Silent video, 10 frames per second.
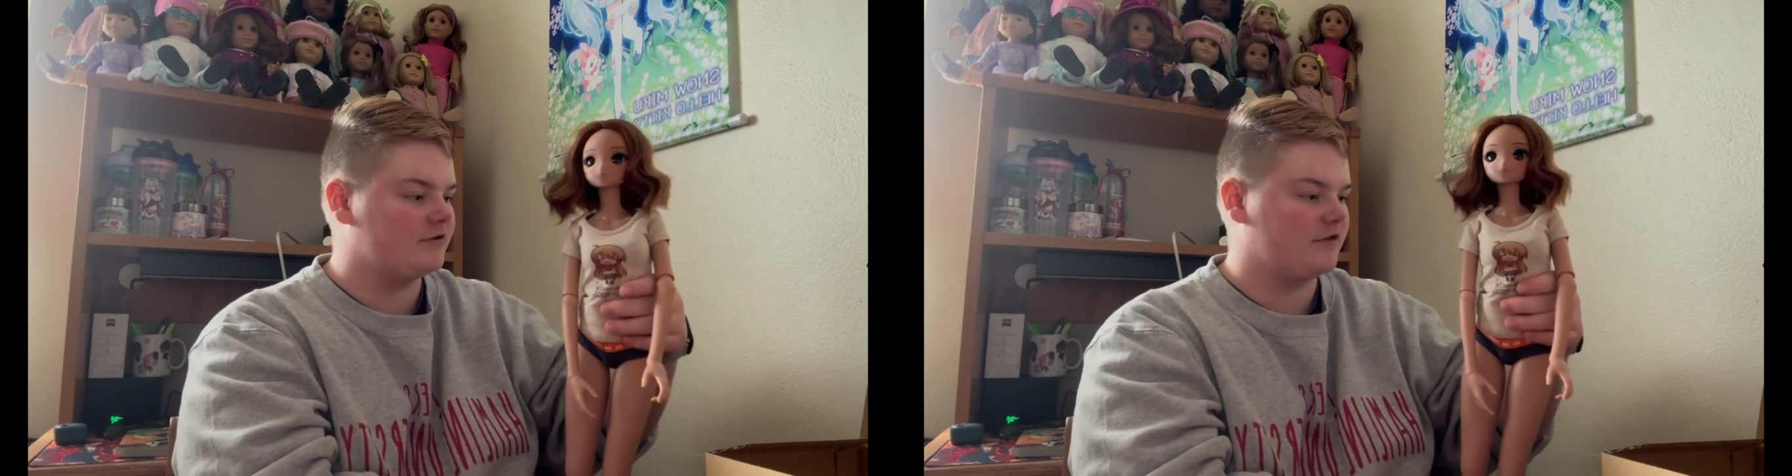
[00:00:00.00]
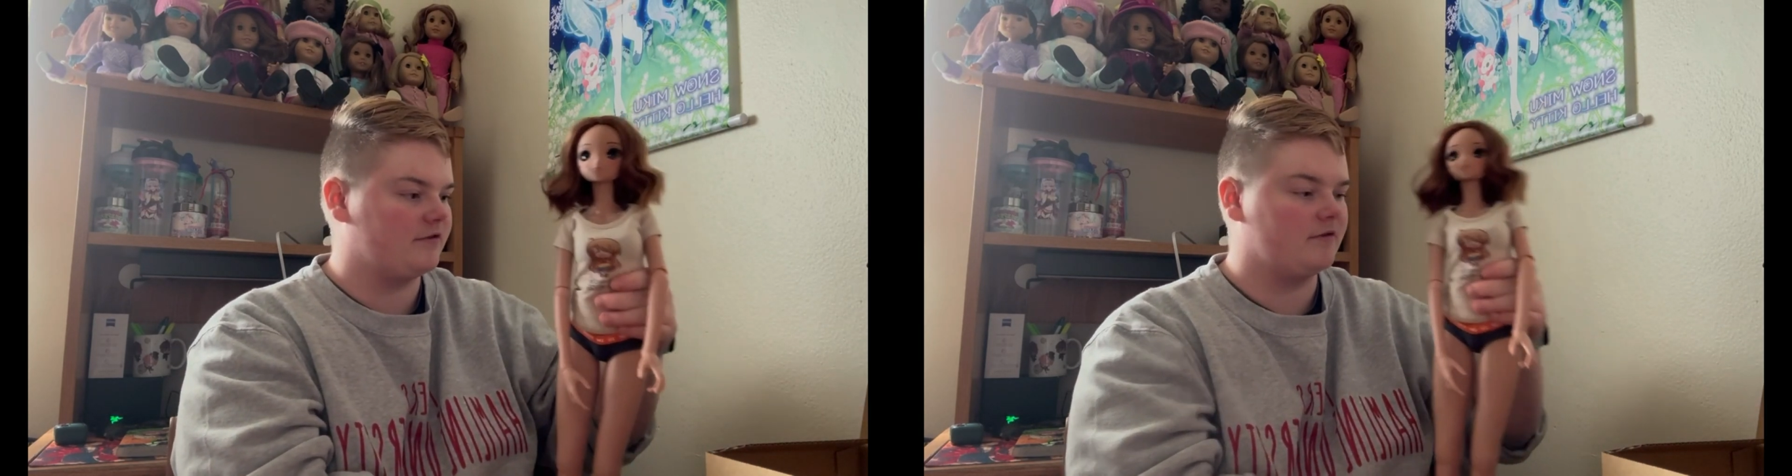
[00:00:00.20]

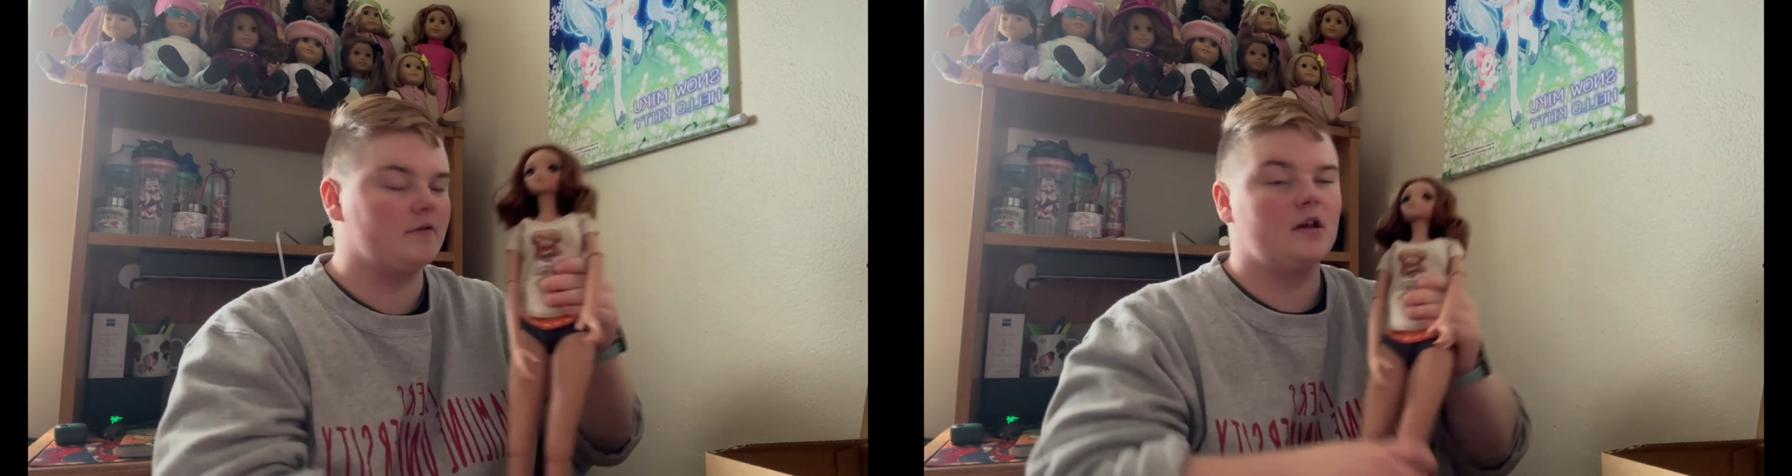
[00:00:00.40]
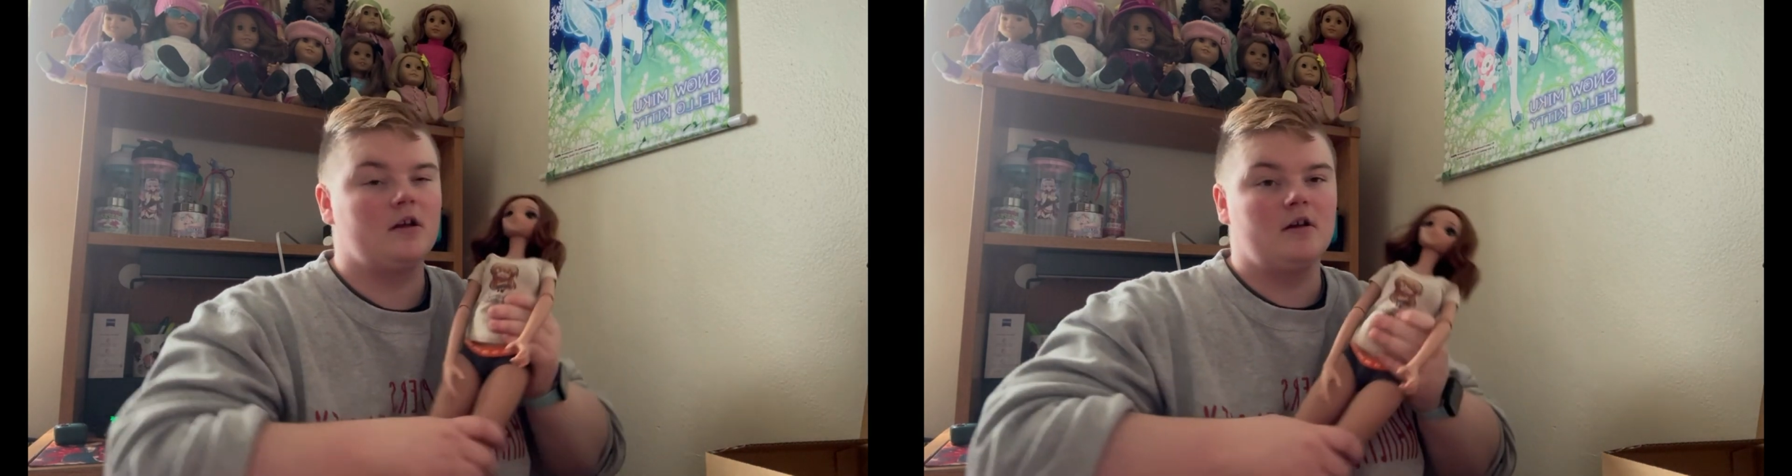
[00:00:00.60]
just
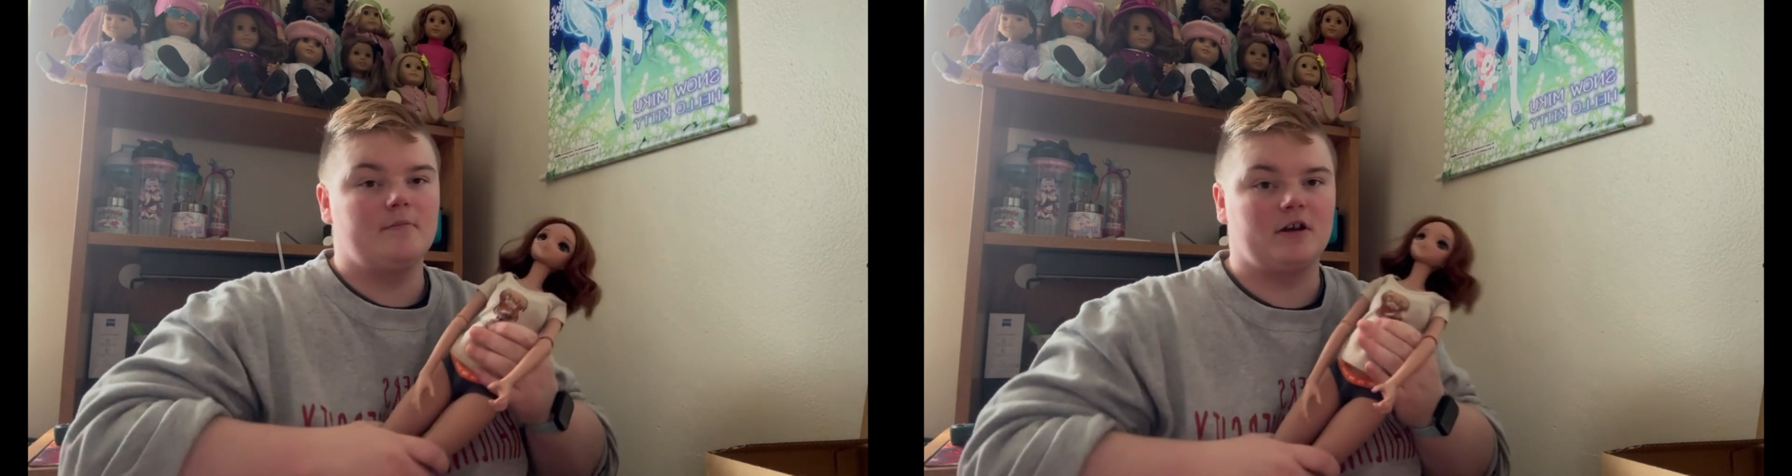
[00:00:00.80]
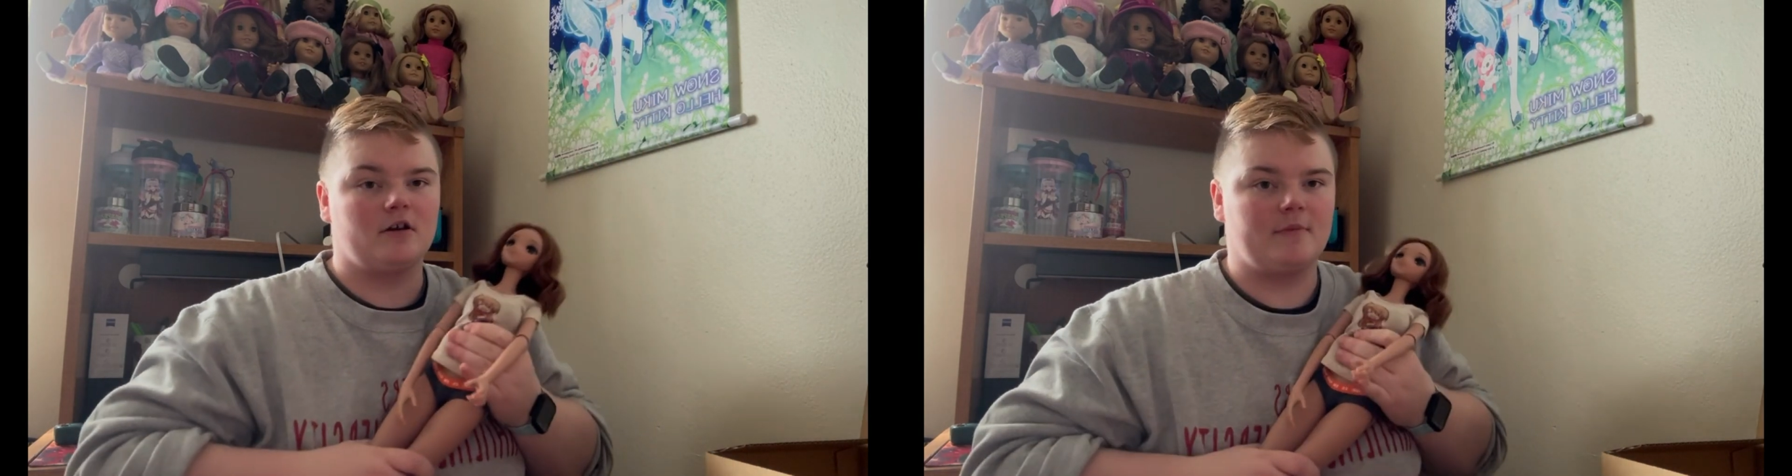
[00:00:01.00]

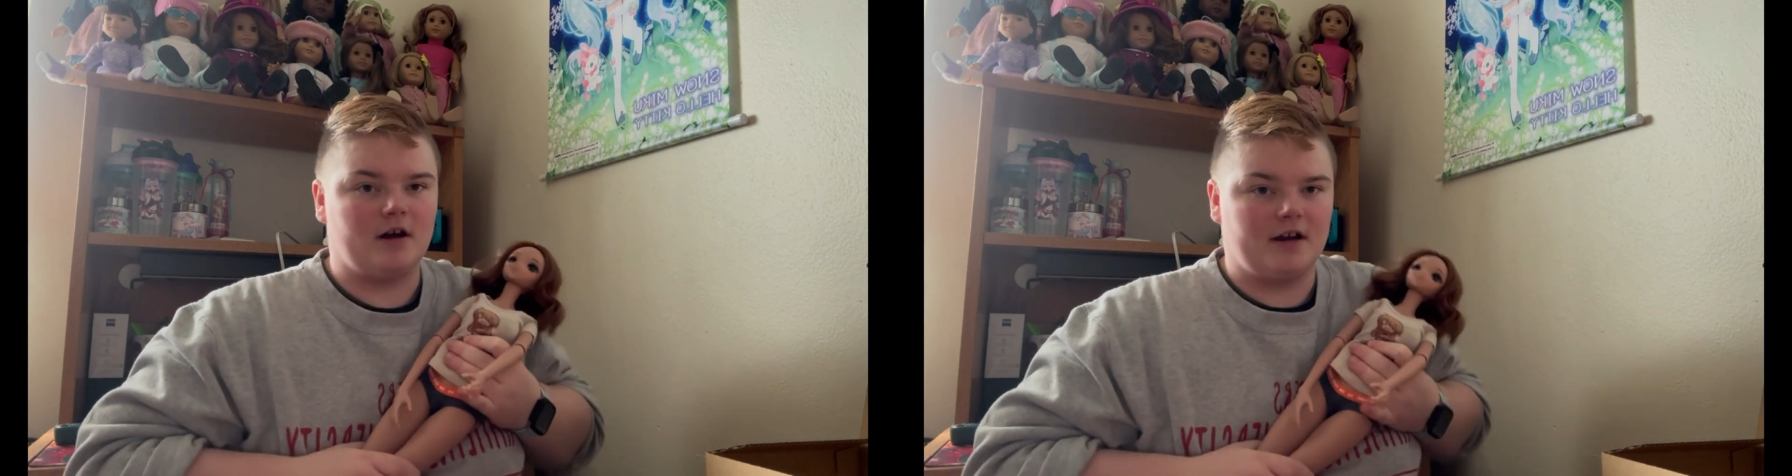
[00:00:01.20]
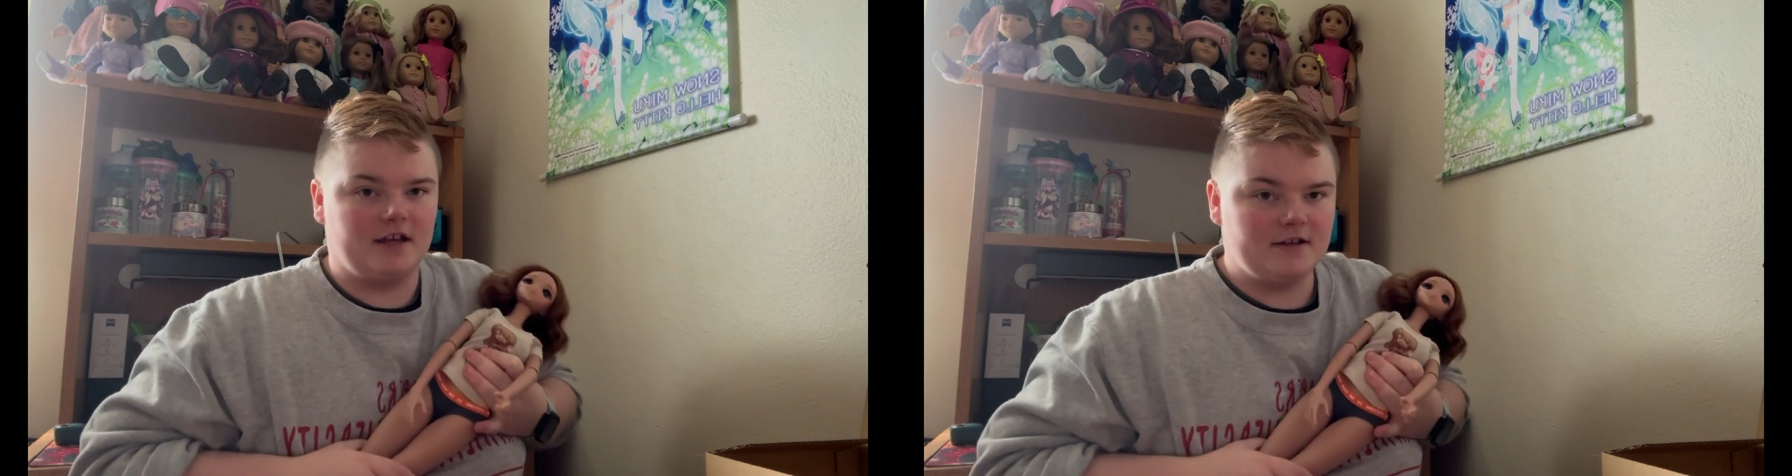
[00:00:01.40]
bigger
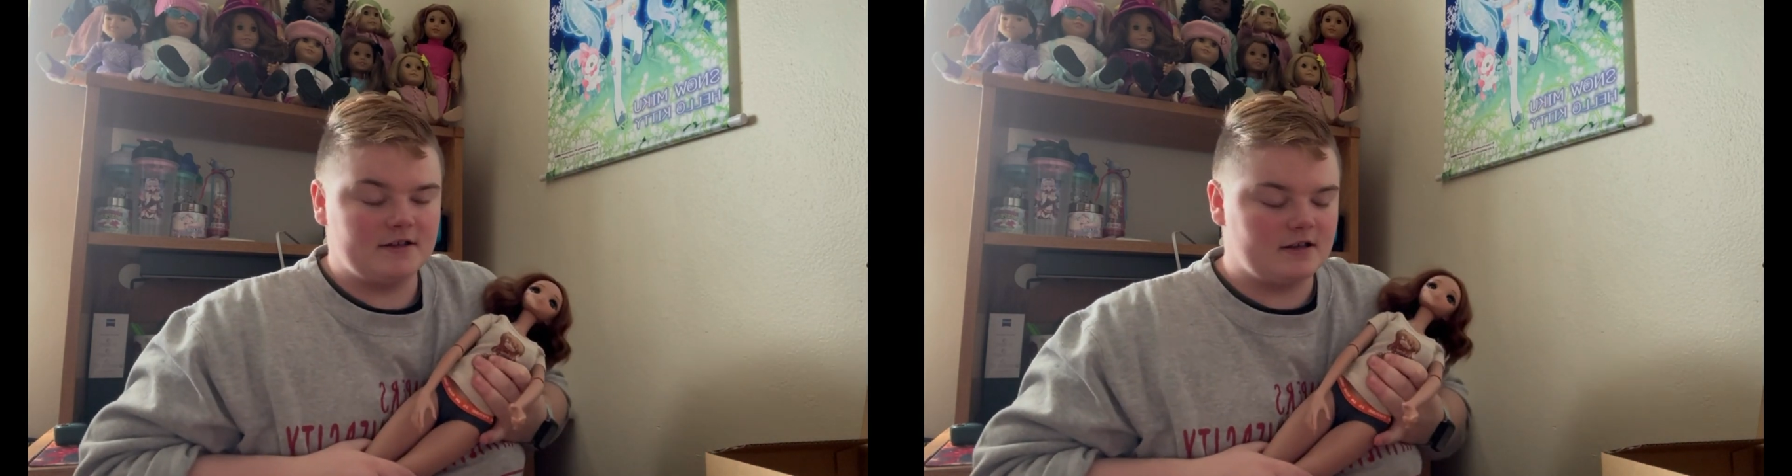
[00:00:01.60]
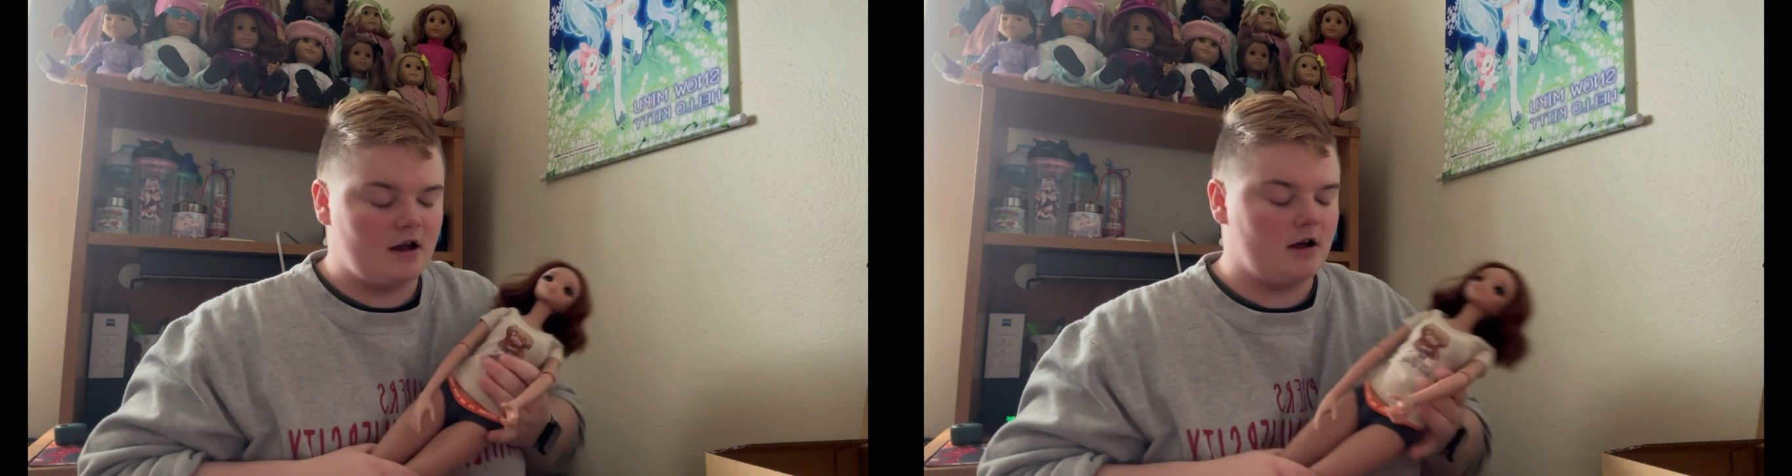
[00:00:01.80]
bodies,